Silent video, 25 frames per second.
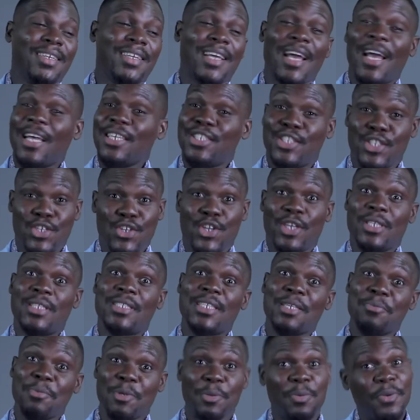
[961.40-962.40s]
Has she not
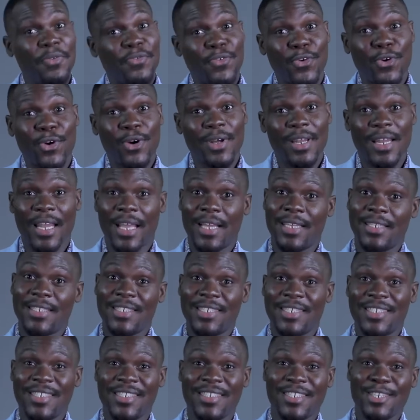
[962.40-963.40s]
seen me before? Like,
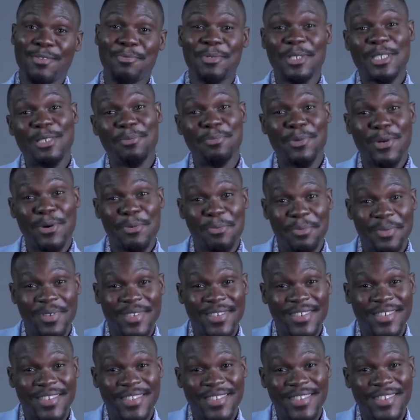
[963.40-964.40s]
maybe she burned
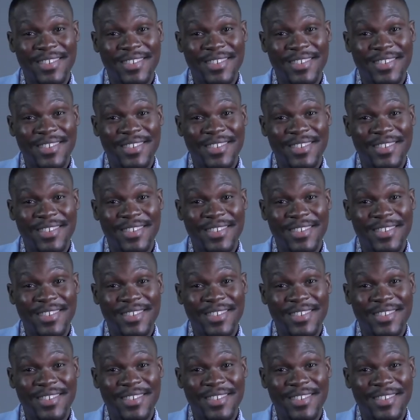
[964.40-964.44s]
me.